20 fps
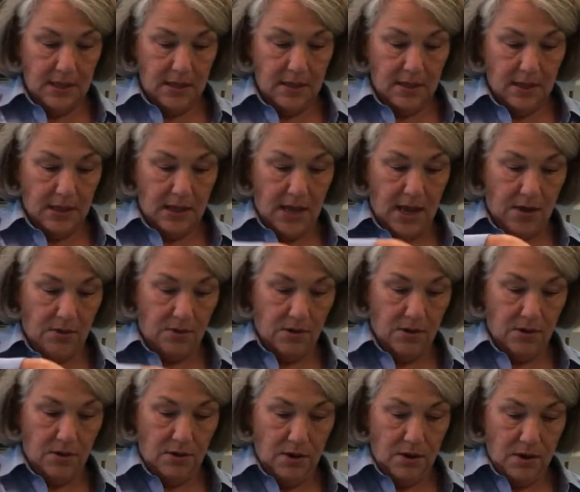on the
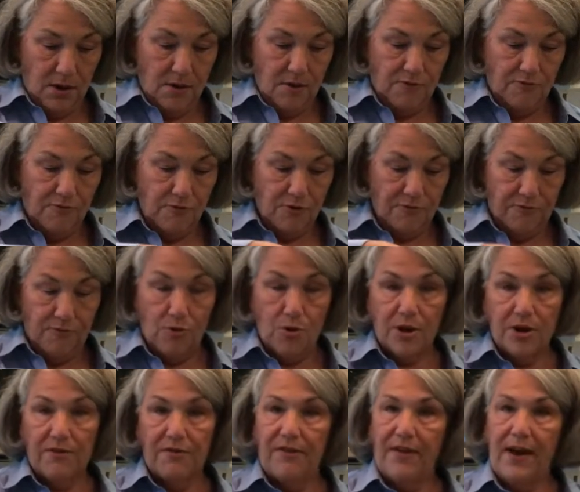counter for 4
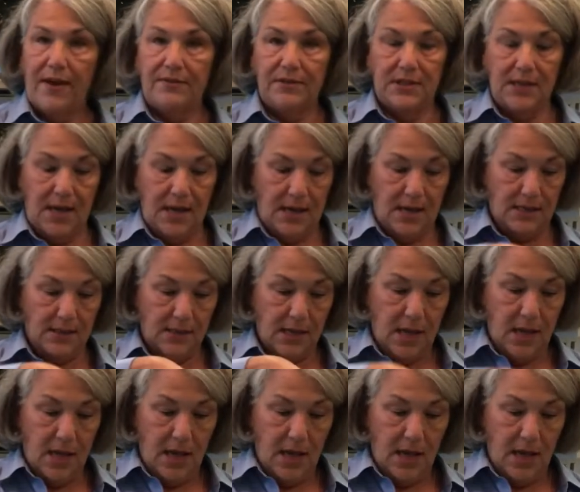to 5 days.